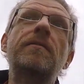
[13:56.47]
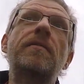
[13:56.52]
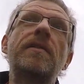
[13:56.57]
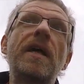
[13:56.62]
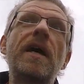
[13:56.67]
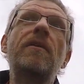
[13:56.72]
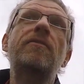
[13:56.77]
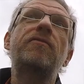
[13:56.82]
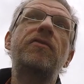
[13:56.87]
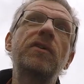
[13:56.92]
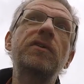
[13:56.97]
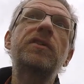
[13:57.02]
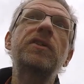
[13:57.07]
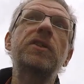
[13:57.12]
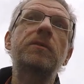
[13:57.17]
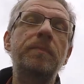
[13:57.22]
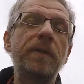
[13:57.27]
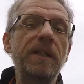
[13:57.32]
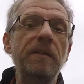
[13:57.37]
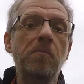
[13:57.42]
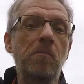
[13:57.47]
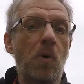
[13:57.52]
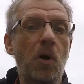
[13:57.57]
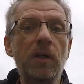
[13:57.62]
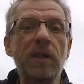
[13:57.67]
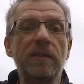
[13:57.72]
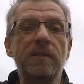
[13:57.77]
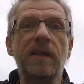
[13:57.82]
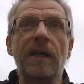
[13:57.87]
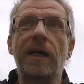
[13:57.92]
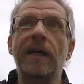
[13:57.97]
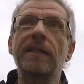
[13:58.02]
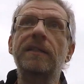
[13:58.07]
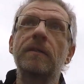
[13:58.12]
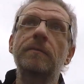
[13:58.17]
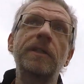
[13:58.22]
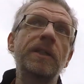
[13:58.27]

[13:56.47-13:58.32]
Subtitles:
in their footage being monetized.